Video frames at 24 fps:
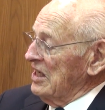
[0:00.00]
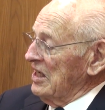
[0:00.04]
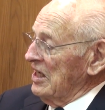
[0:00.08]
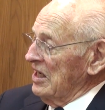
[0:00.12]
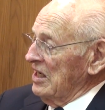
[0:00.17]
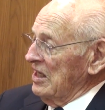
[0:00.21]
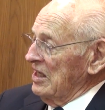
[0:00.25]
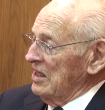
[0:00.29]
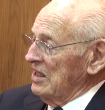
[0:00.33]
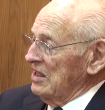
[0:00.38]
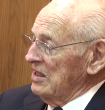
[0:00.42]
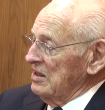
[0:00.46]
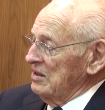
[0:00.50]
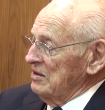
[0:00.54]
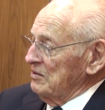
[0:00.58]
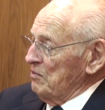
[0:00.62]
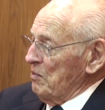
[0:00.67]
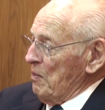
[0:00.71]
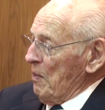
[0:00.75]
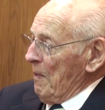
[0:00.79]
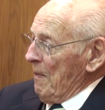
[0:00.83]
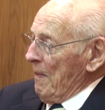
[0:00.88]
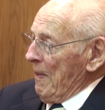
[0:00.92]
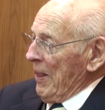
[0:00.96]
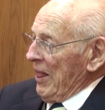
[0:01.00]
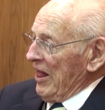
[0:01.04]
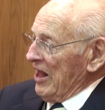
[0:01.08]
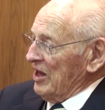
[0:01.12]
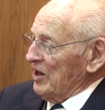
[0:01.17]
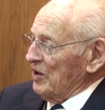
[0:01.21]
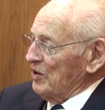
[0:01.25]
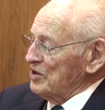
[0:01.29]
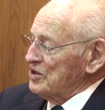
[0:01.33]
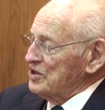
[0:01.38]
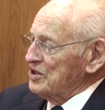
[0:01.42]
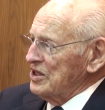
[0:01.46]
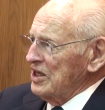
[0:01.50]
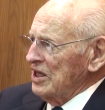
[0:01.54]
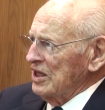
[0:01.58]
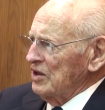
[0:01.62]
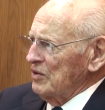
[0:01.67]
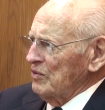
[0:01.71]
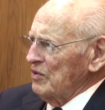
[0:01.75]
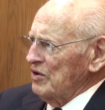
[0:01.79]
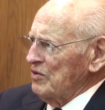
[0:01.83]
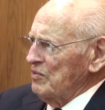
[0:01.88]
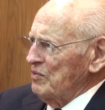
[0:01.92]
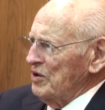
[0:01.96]
Of course,
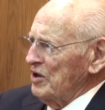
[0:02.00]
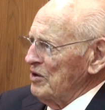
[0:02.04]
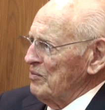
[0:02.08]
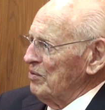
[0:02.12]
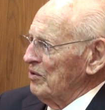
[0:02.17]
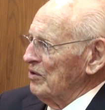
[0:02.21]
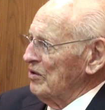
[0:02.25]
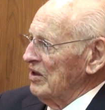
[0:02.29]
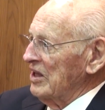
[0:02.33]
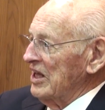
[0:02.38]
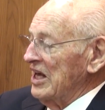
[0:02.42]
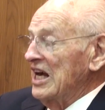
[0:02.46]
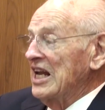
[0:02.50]
dealing with people